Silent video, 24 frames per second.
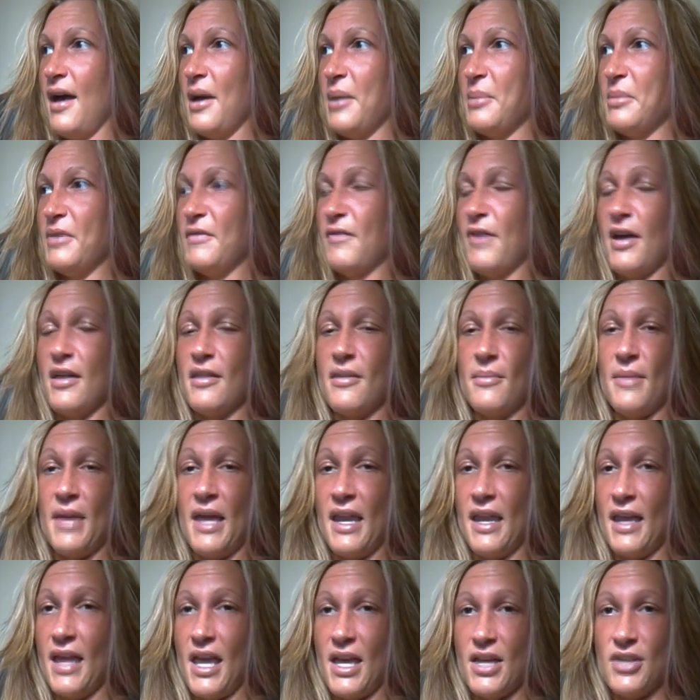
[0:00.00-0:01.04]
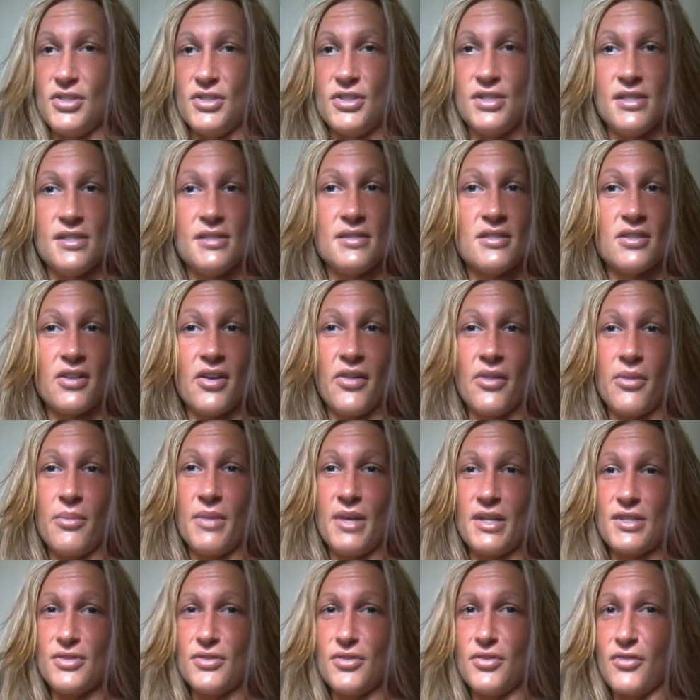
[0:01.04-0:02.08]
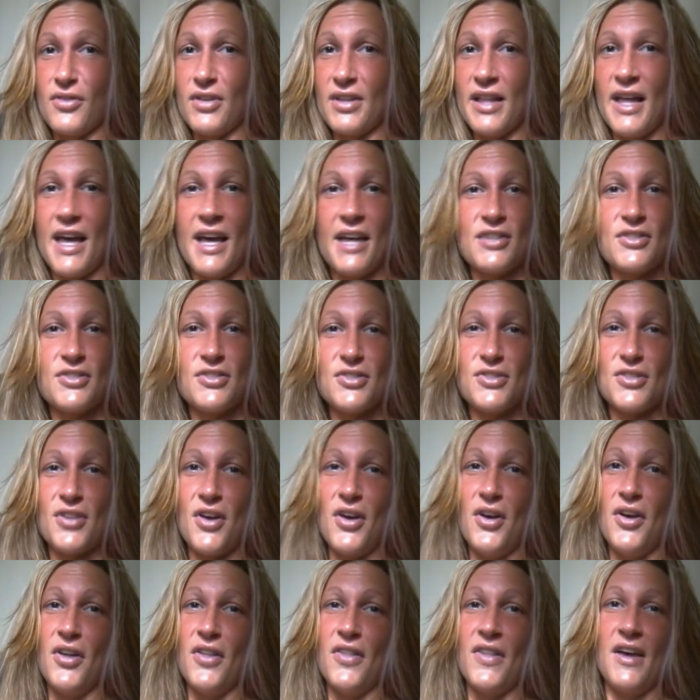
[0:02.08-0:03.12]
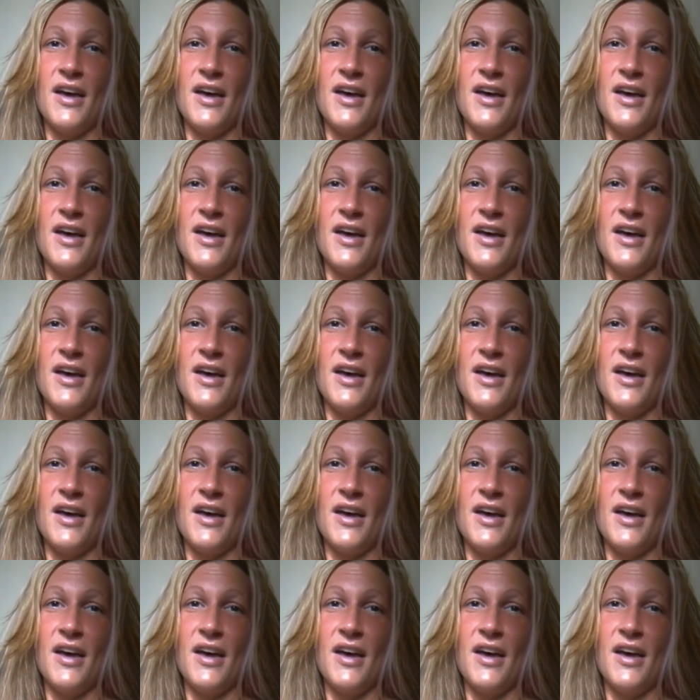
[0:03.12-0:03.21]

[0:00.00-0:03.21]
um, of all the medications, all the muscle relaxers,